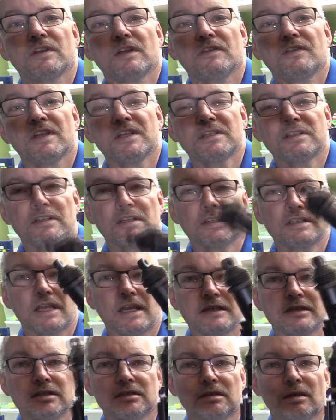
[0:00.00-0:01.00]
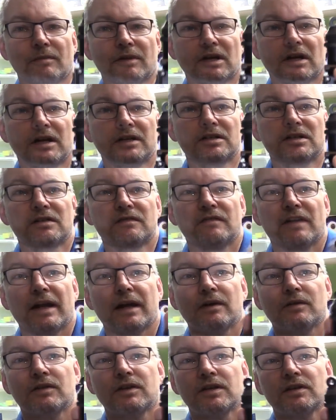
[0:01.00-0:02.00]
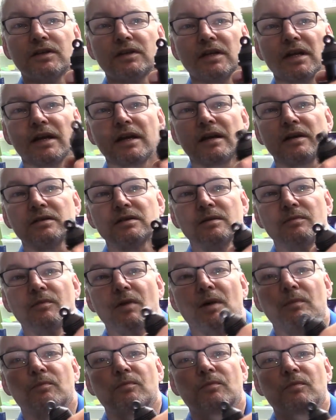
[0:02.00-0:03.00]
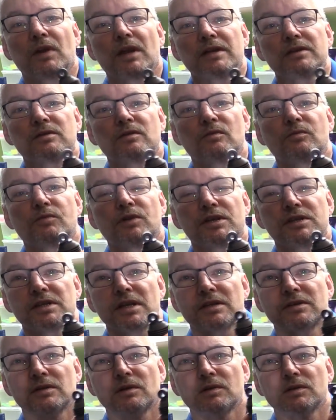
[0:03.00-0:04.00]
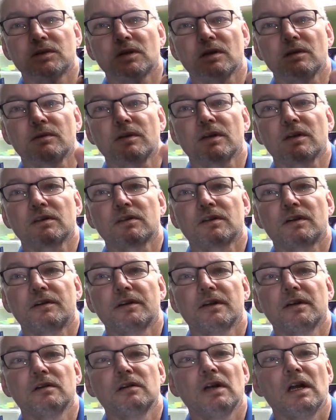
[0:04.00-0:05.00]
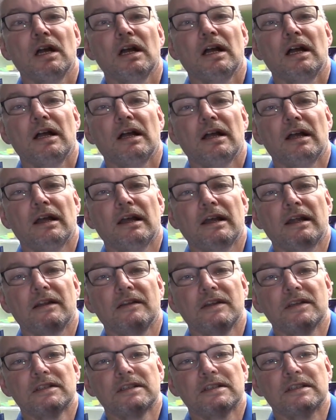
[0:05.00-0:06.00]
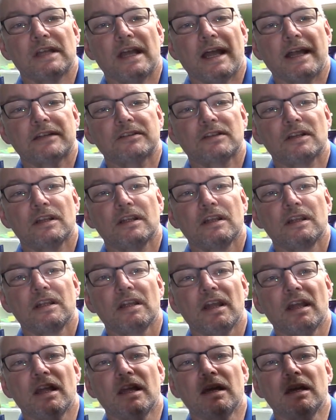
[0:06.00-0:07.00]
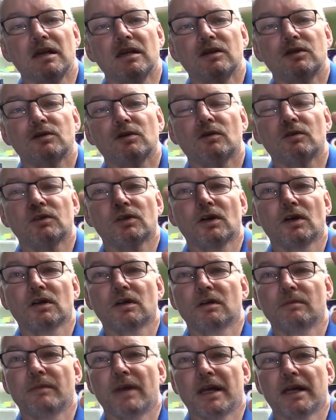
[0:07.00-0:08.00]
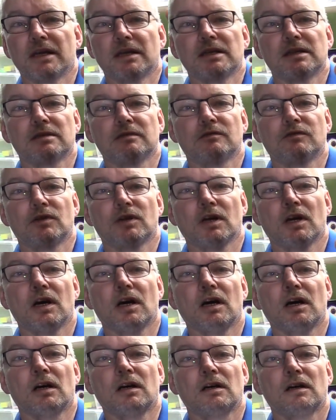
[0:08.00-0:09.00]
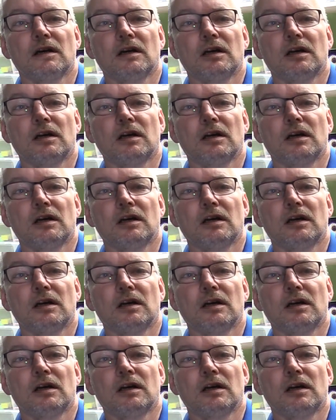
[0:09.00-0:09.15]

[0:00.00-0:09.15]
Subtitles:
Now this is actually something I just found the other day. I was at a place called Princess Auto in Ontario. And this is actually a door lock mechanism for a car.